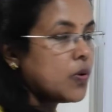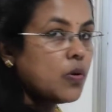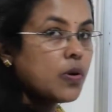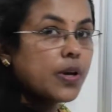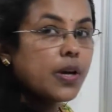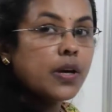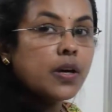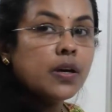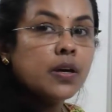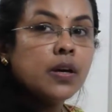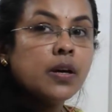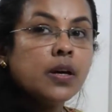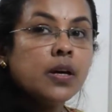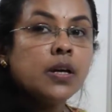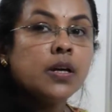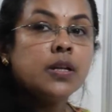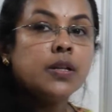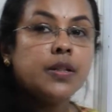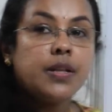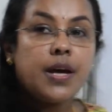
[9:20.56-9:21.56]
Okay.
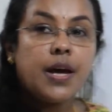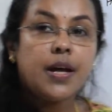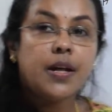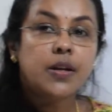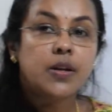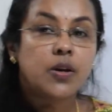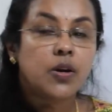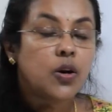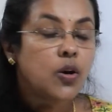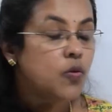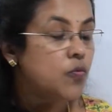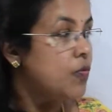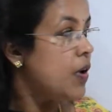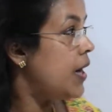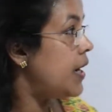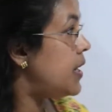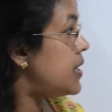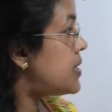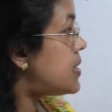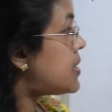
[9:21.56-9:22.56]
Then
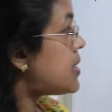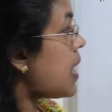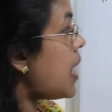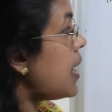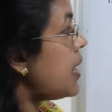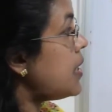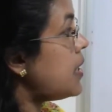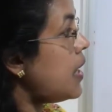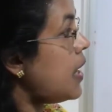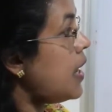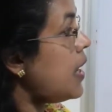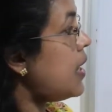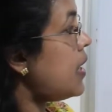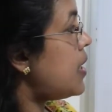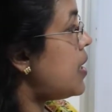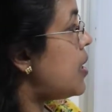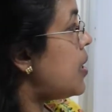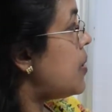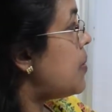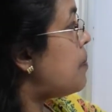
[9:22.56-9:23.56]
what is sine
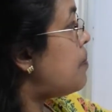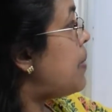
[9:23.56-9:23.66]
A?